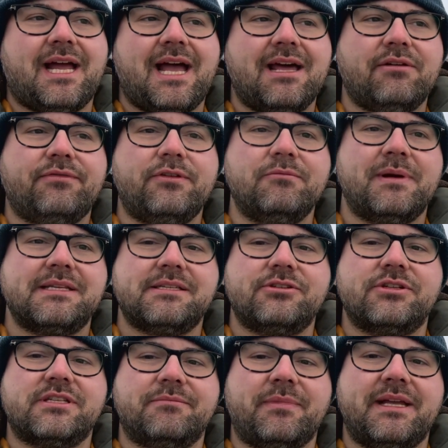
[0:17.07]
I had a few
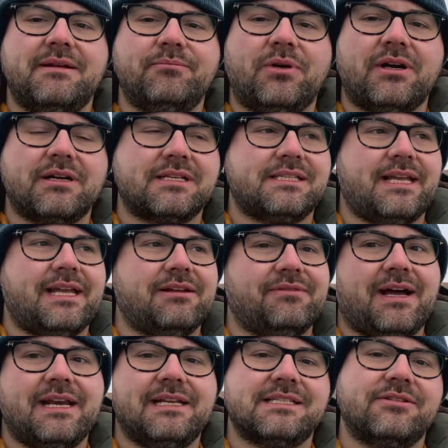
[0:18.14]
messages in my inbox saying
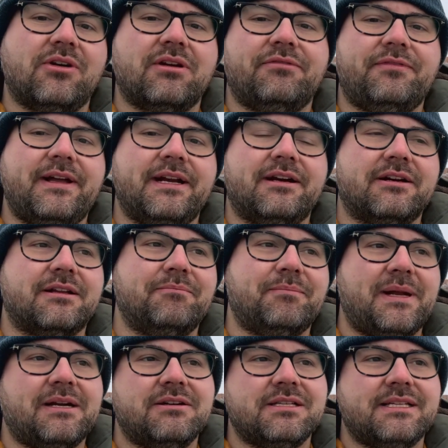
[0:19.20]
that it's not a fair
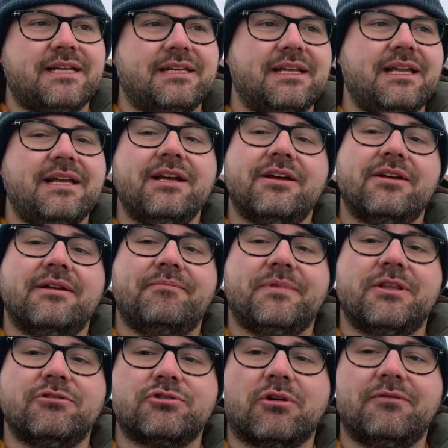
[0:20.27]
comparison.
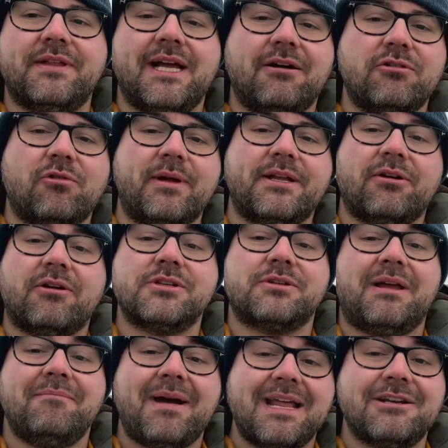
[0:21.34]
You drove the outgoing car, so
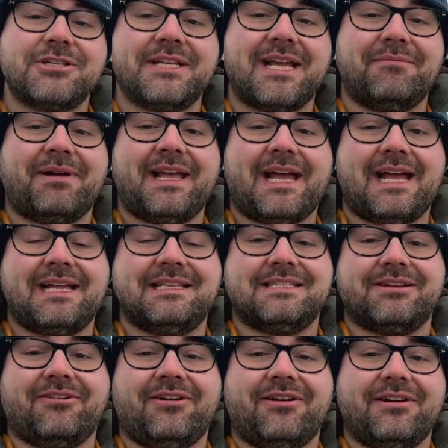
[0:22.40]
I managed to get my hands
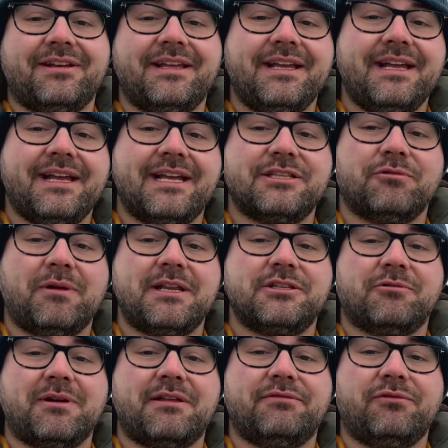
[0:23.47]
on a
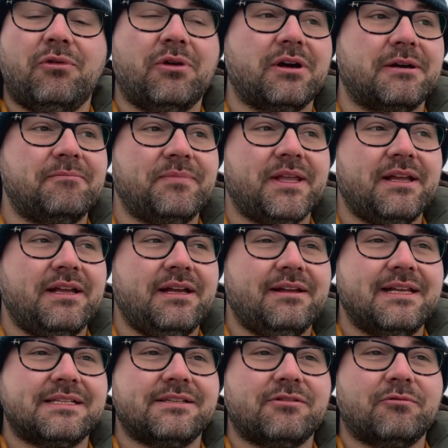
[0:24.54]
2024.
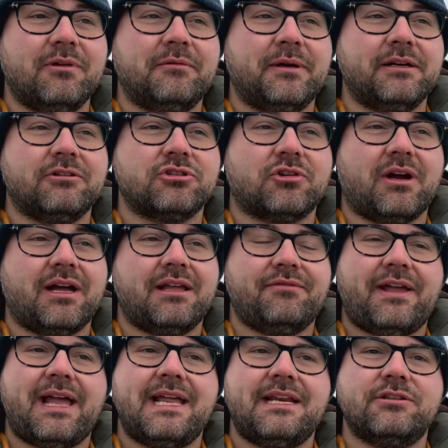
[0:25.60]
This is a rear-wheel drive,
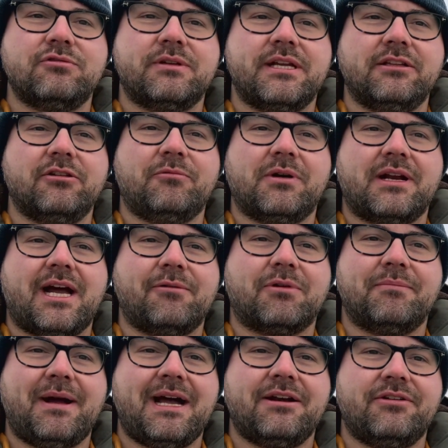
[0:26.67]
82 kilowatt hour
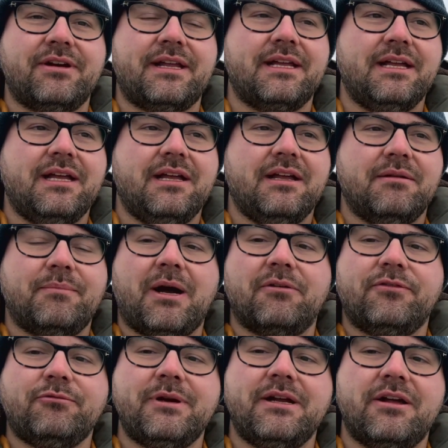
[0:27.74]
battery, about
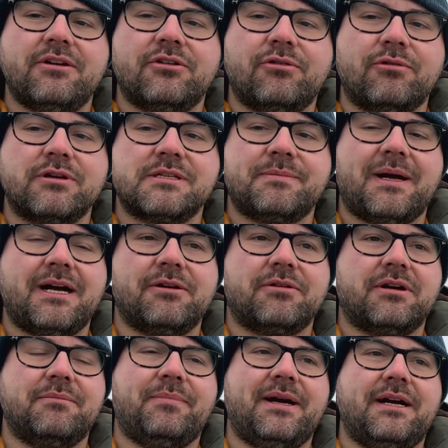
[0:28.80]
300
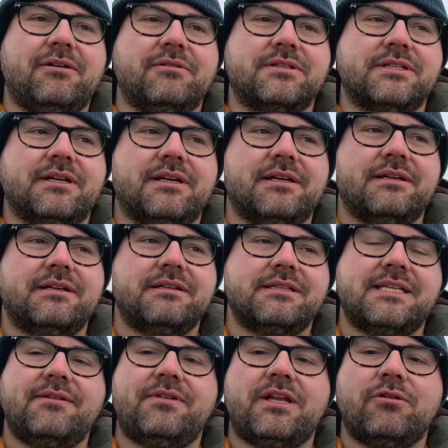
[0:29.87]
horsepower, about
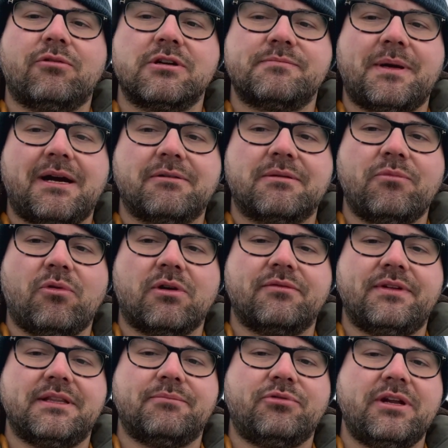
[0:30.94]
70 horsepower more
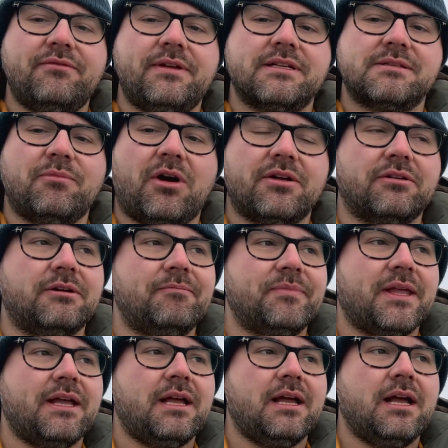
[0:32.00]
than the previous model.
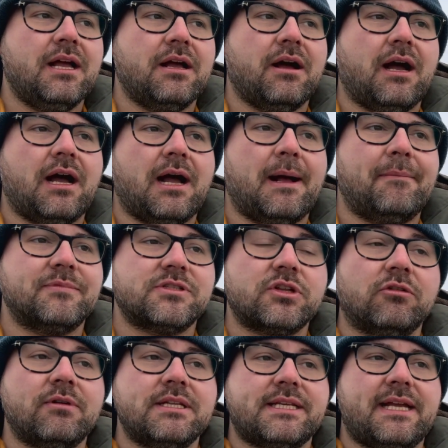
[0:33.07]

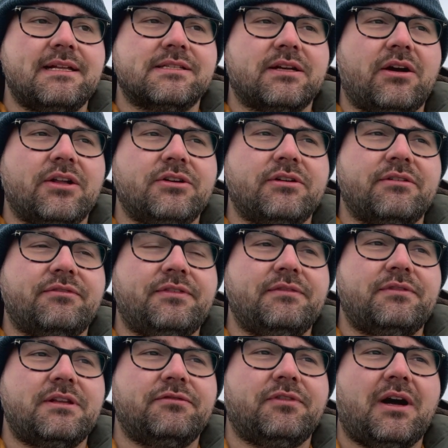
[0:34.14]
Still retains
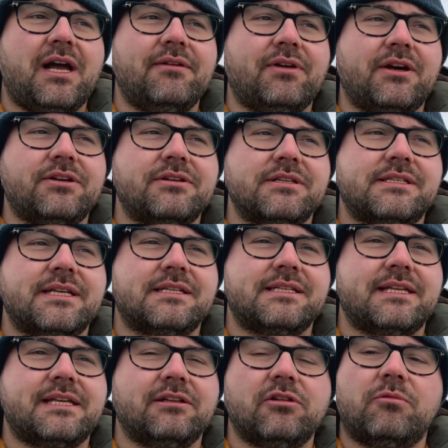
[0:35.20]
155,
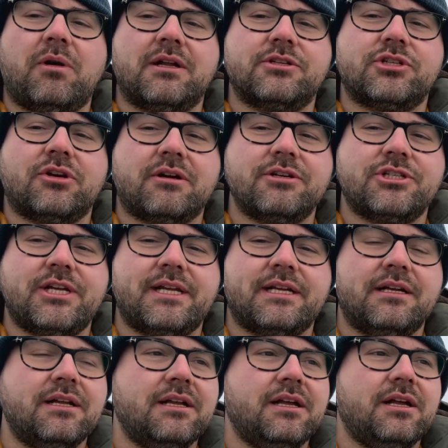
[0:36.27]
160 kilowatt
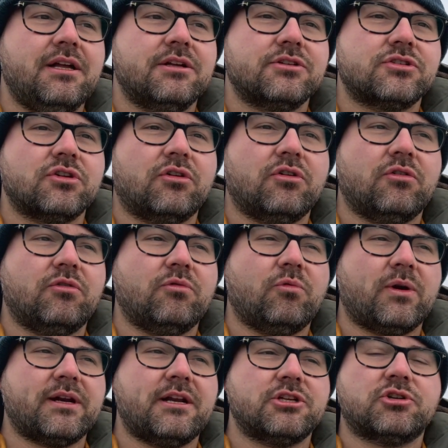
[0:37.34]
charging. So
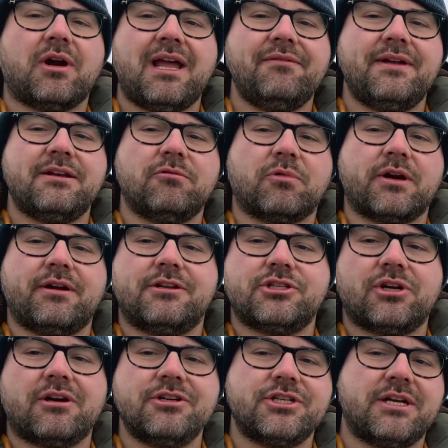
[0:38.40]
we're gonna drive it, we're gonna
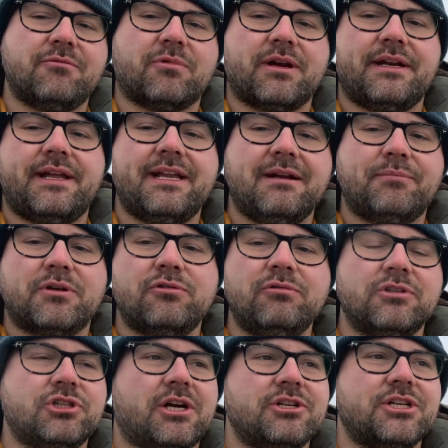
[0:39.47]
charge it, we're gonna hit up a
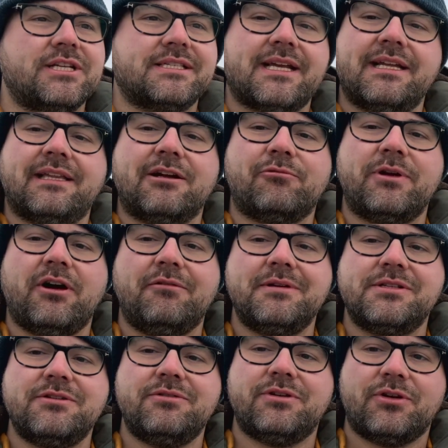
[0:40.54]
cool charging site like we
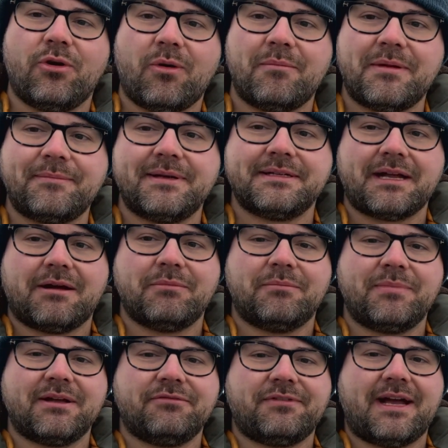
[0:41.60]
always do. You know I'm a
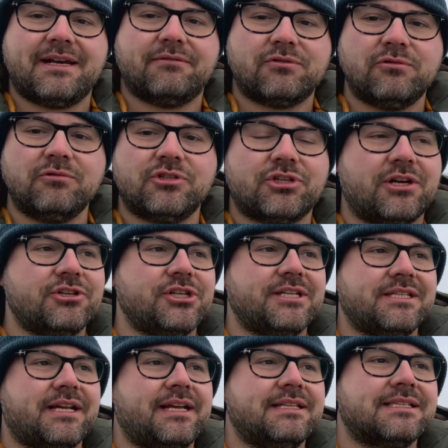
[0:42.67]
big fan of cool charging
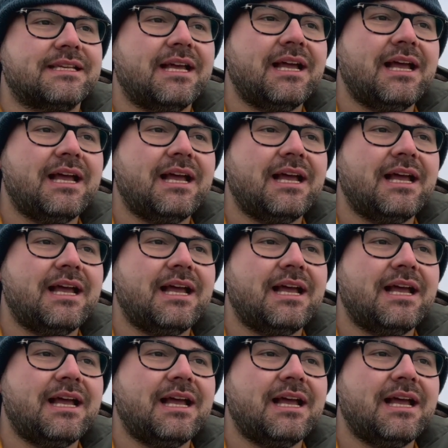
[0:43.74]
sites.